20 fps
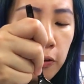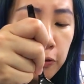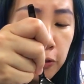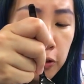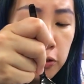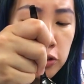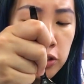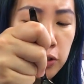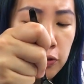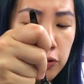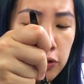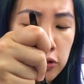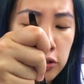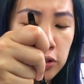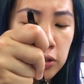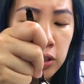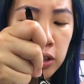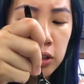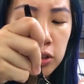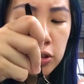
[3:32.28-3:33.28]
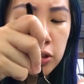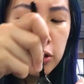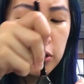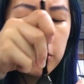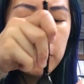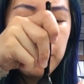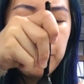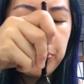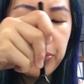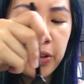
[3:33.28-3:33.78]
frozen frozen
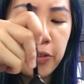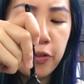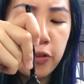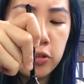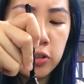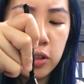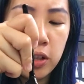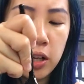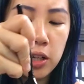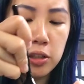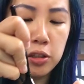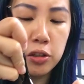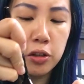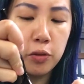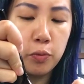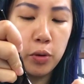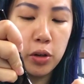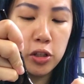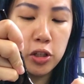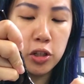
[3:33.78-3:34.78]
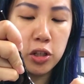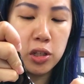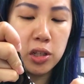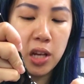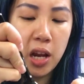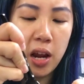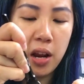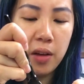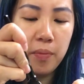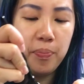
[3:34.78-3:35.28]
custard, like frozen custard which is
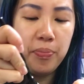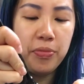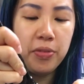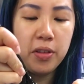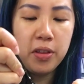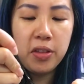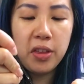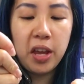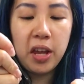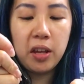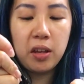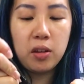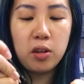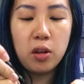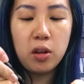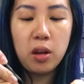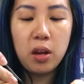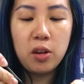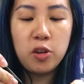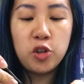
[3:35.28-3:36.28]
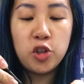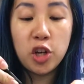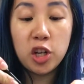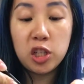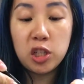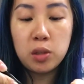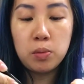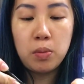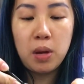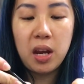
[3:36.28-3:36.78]
not like
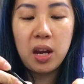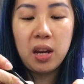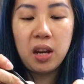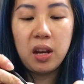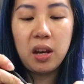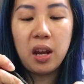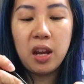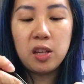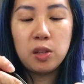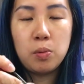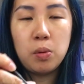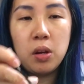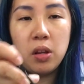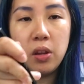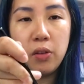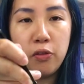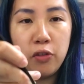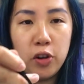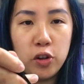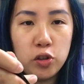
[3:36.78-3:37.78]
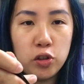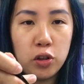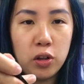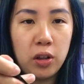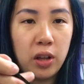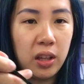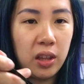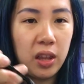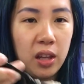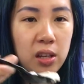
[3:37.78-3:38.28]
just made and has been in the freezer
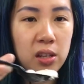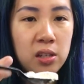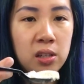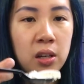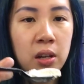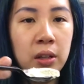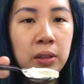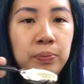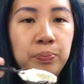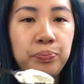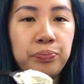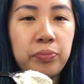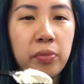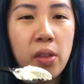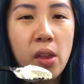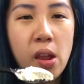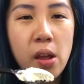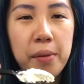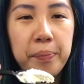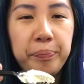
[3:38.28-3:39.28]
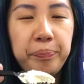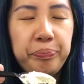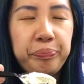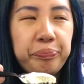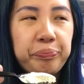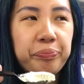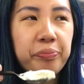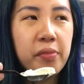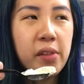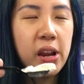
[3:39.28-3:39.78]
like this.
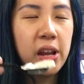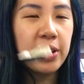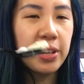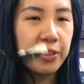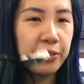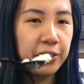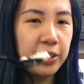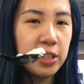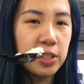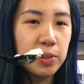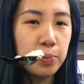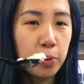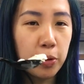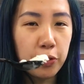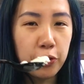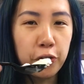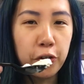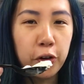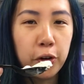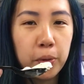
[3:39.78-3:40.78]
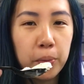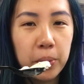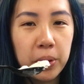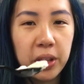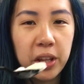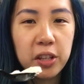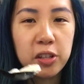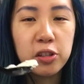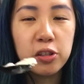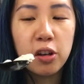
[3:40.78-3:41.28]
It definitely is more firm and
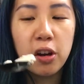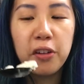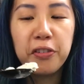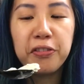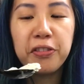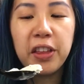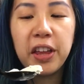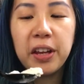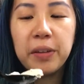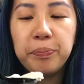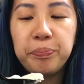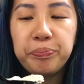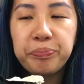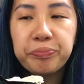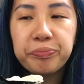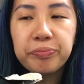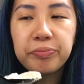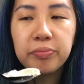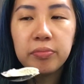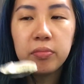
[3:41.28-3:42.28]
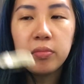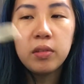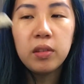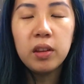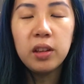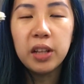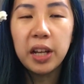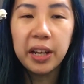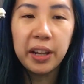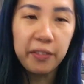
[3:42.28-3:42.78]
less soft
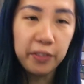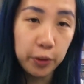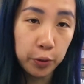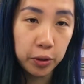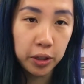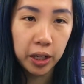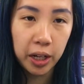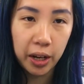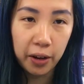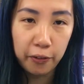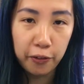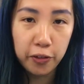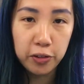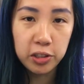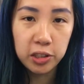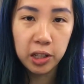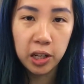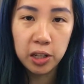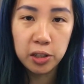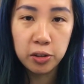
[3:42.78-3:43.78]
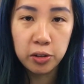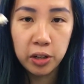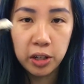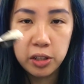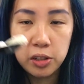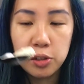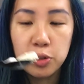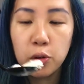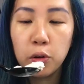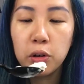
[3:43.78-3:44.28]
than like if you were to get frozen custard in
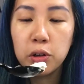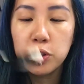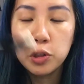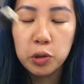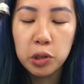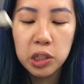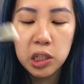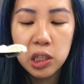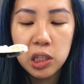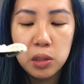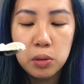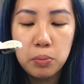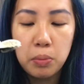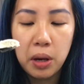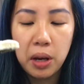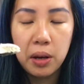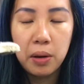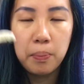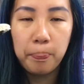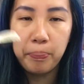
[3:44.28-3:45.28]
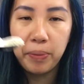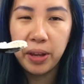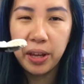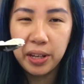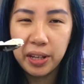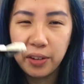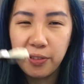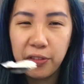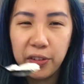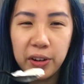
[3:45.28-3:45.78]
the store. So this has made the
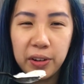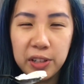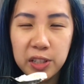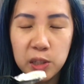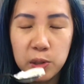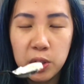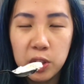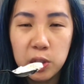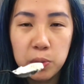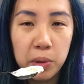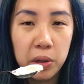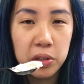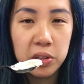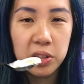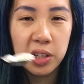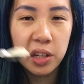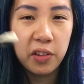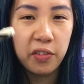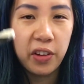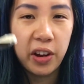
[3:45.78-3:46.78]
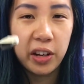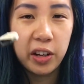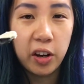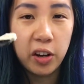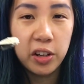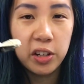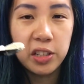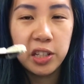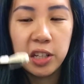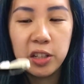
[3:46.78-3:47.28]
different experience than if I had
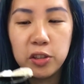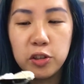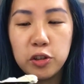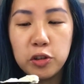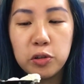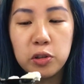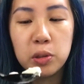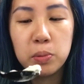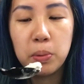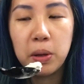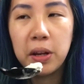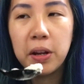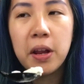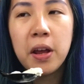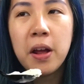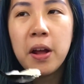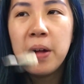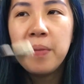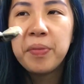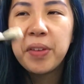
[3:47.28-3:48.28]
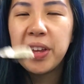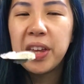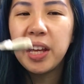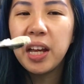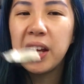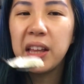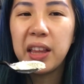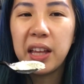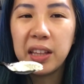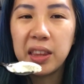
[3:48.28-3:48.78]
gone to Ted Drewes. But I think
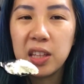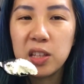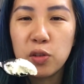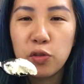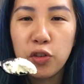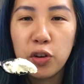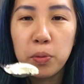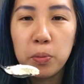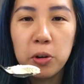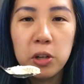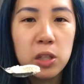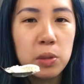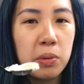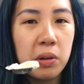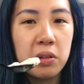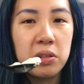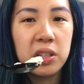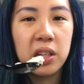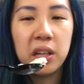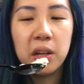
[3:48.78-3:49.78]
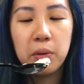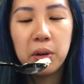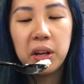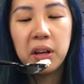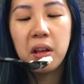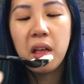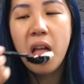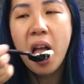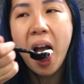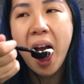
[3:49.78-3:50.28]
I like this firmer experience
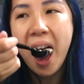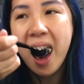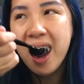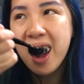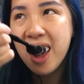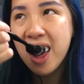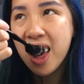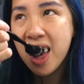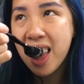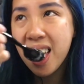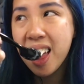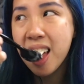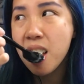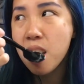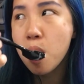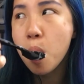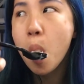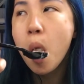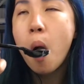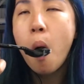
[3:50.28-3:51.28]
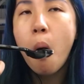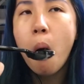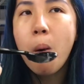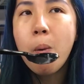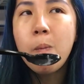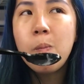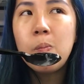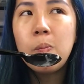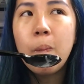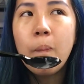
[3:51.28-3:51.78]
anyway because
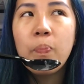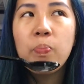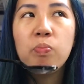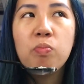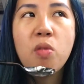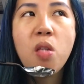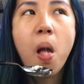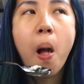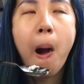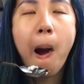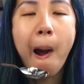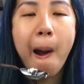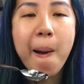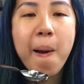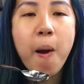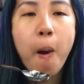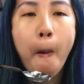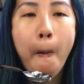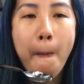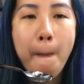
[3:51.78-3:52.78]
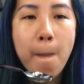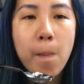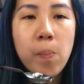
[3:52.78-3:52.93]
I